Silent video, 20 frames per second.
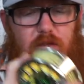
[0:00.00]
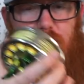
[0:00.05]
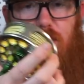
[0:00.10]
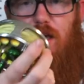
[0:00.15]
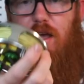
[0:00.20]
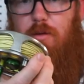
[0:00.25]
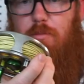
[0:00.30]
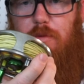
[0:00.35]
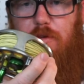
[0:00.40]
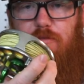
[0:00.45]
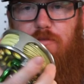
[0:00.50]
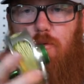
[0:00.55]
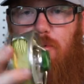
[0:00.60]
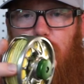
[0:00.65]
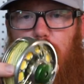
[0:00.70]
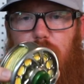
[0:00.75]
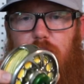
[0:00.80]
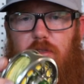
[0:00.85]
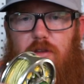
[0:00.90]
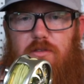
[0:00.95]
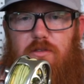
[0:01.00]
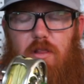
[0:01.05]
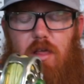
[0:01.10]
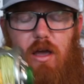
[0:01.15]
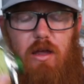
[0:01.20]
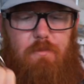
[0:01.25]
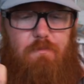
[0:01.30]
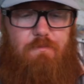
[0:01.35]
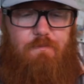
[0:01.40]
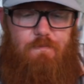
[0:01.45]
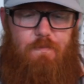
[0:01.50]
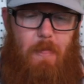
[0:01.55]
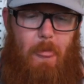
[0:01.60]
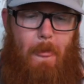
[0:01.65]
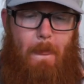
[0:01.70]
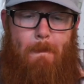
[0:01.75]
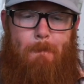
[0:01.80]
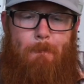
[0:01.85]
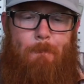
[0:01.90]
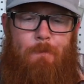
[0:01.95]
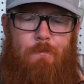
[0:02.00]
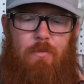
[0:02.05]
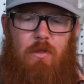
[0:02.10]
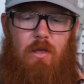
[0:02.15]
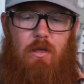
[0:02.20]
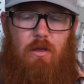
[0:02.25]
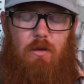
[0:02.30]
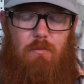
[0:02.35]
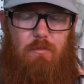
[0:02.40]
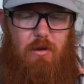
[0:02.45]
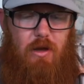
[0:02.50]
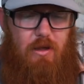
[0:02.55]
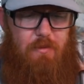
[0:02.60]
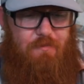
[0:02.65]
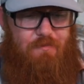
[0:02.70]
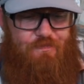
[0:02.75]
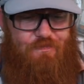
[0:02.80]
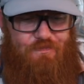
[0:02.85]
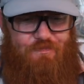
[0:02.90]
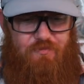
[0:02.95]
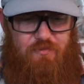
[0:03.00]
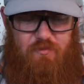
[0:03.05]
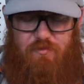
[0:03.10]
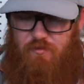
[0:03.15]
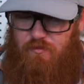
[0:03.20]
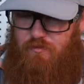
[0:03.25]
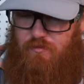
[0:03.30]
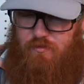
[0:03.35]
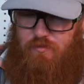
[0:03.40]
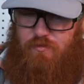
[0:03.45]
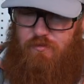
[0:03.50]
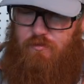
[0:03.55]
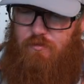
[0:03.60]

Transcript: the line before this line, but I,